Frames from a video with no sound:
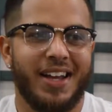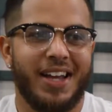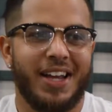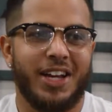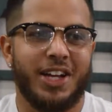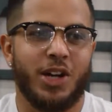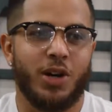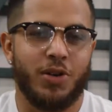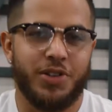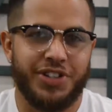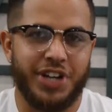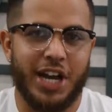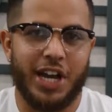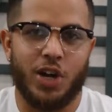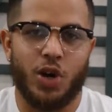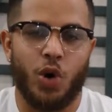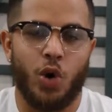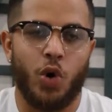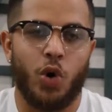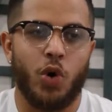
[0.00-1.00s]
You know, J.
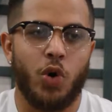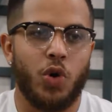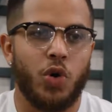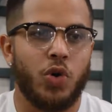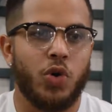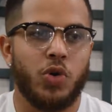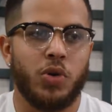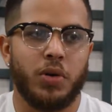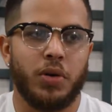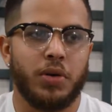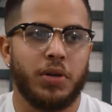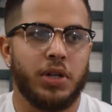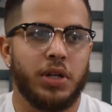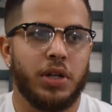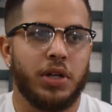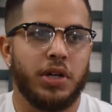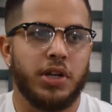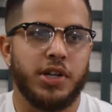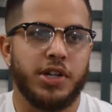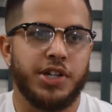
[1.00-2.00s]
Cole,
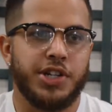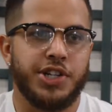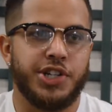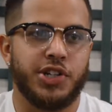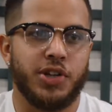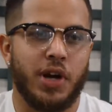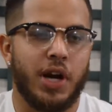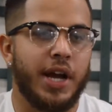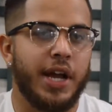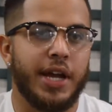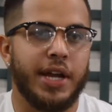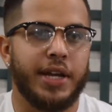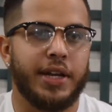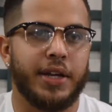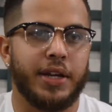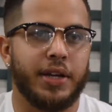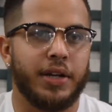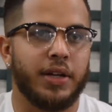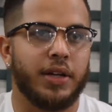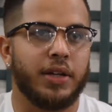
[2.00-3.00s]
Drake,
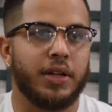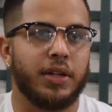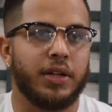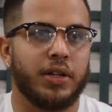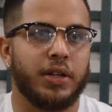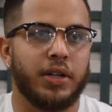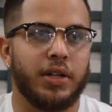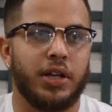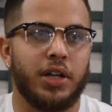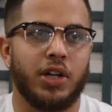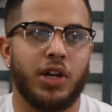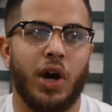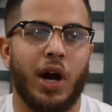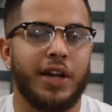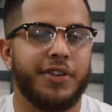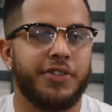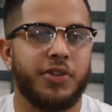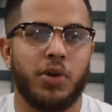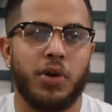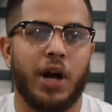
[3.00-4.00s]
you know,
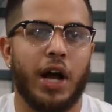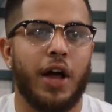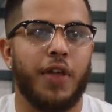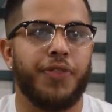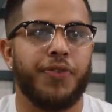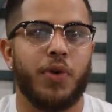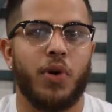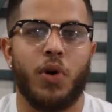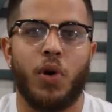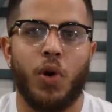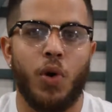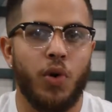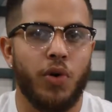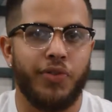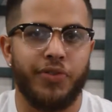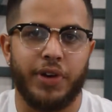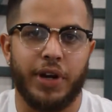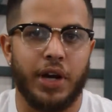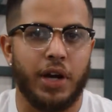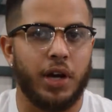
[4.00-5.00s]
I still gotta throw
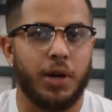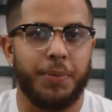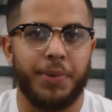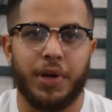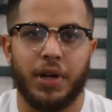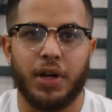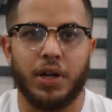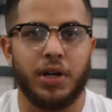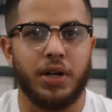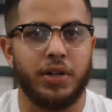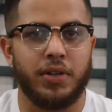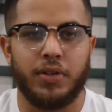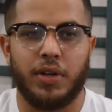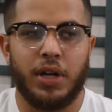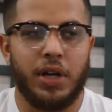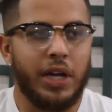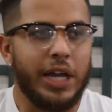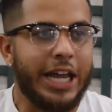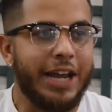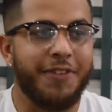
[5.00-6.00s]
Hove in there because
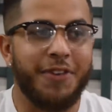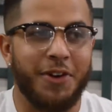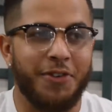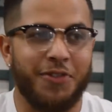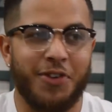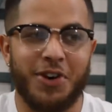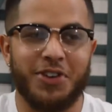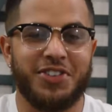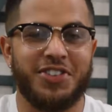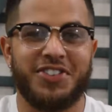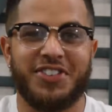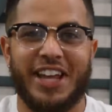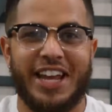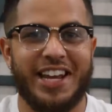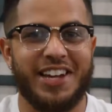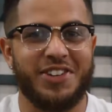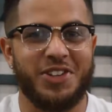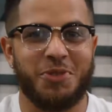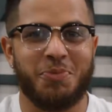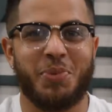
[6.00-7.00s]
even the verses that
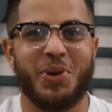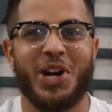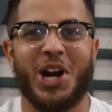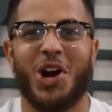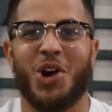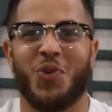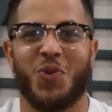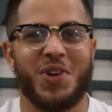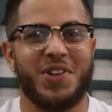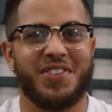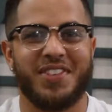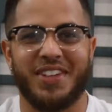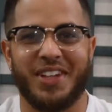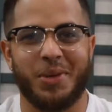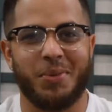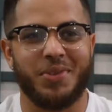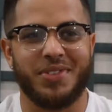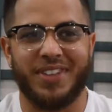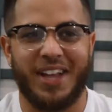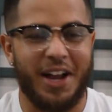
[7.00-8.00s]
he just put out
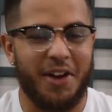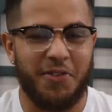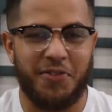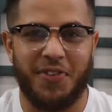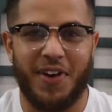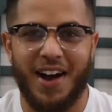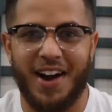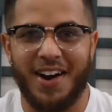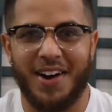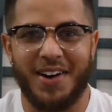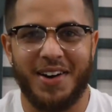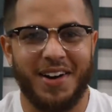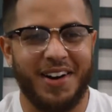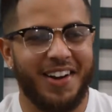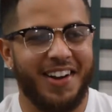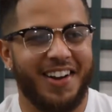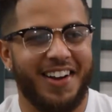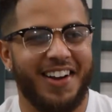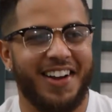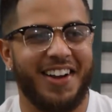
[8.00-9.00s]
recently was like fire.
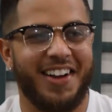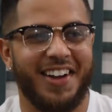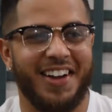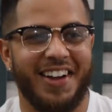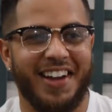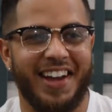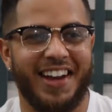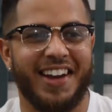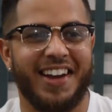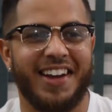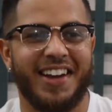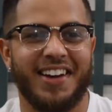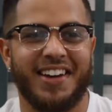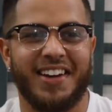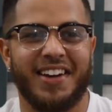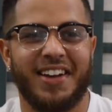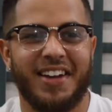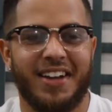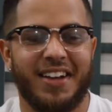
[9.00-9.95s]
And